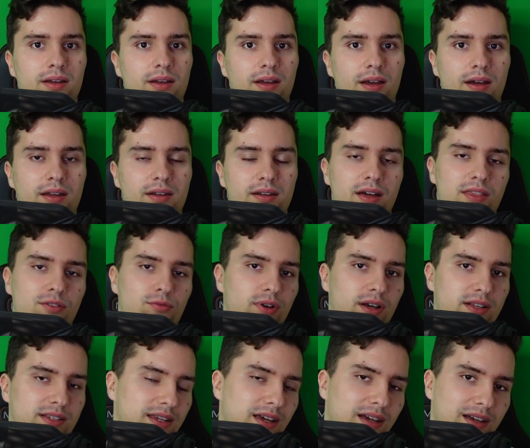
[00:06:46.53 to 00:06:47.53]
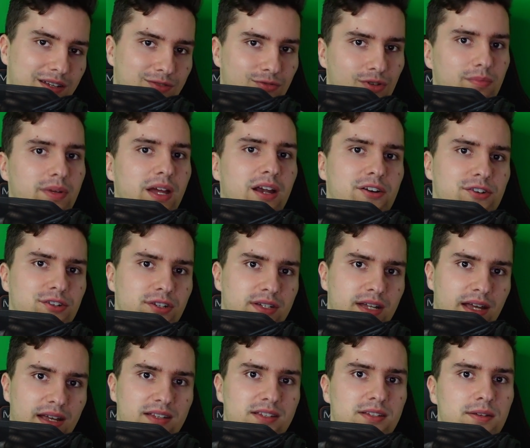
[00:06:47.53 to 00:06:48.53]
and otherwise, yeah, it will be hard to
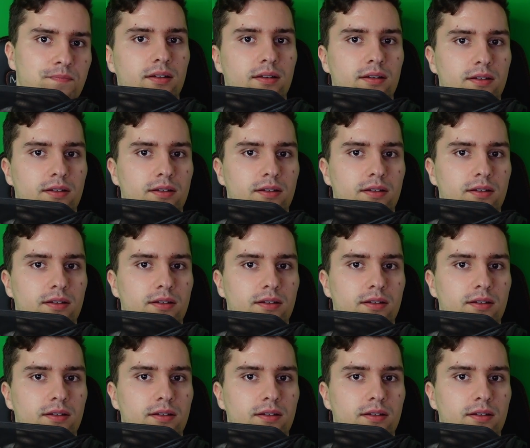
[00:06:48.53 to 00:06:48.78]
test.